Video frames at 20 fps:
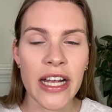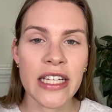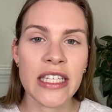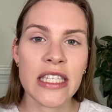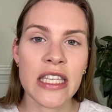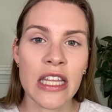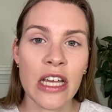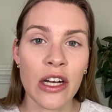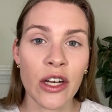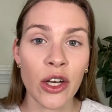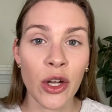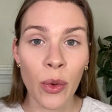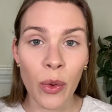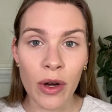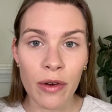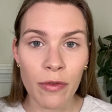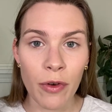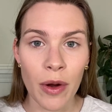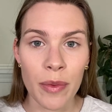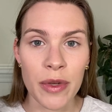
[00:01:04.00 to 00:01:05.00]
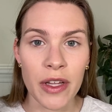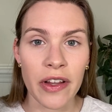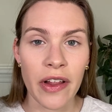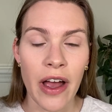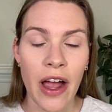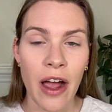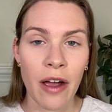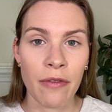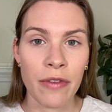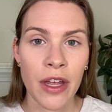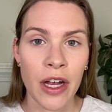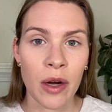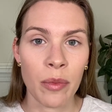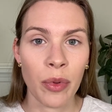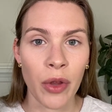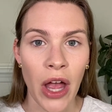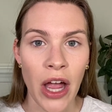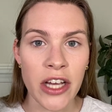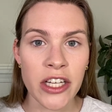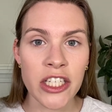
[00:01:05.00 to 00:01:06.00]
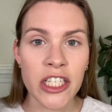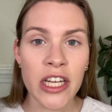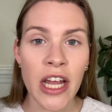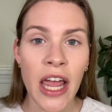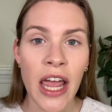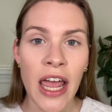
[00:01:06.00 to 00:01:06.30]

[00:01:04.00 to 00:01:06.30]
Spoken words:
the newer formula of their blush.